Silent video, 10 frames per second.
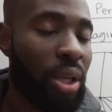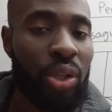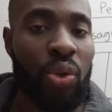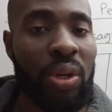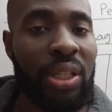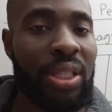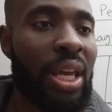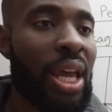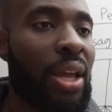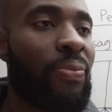you could
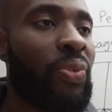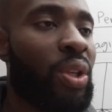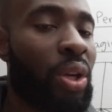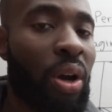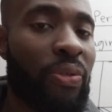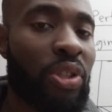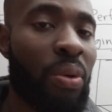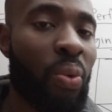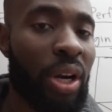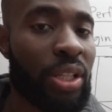say, if
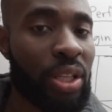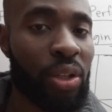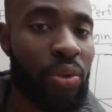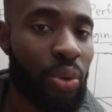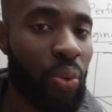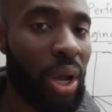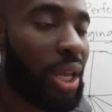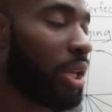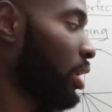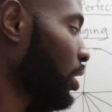someone wanted to lose
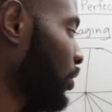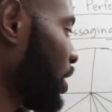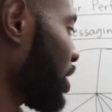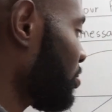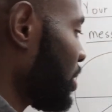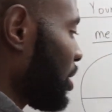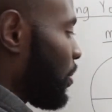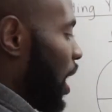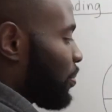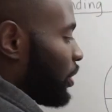weight, there could be a
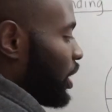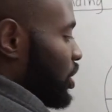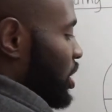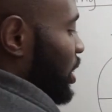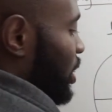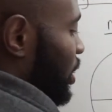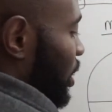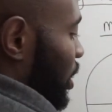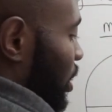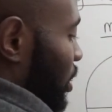population
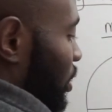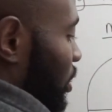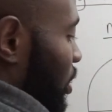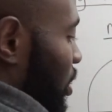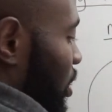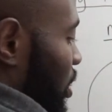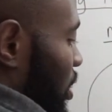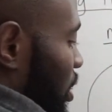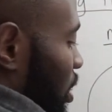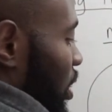here
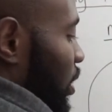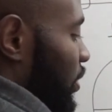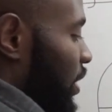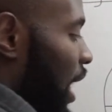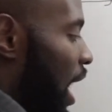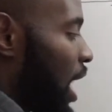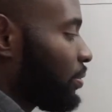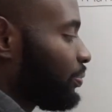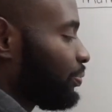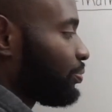
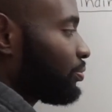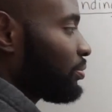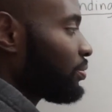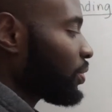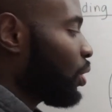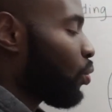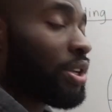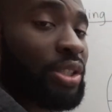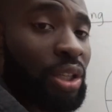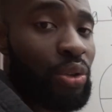that
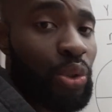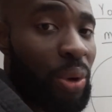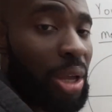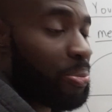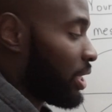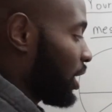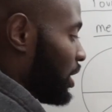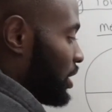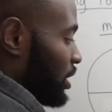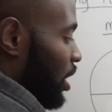wants to lose weight
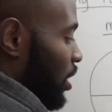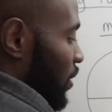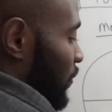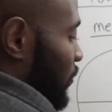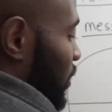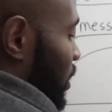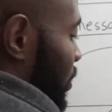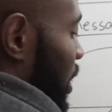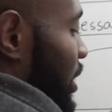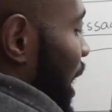because of
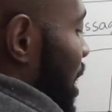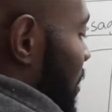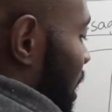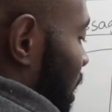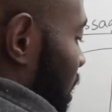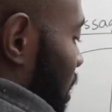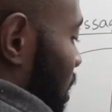they're diabetic,